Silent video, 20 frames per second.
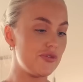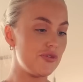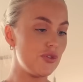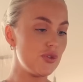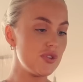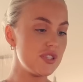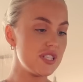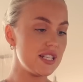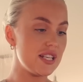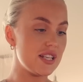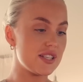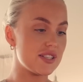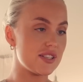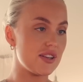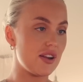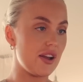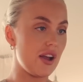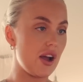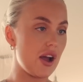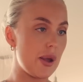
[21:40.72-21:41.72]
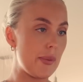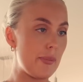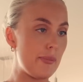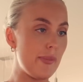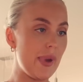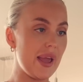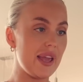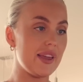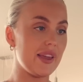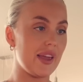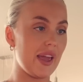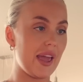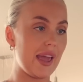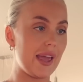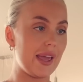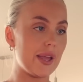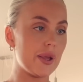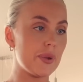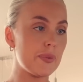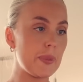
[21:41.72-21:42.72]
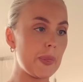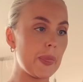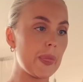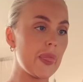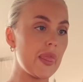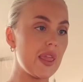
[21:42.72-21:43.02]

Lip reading: For dinner tonight I'm making,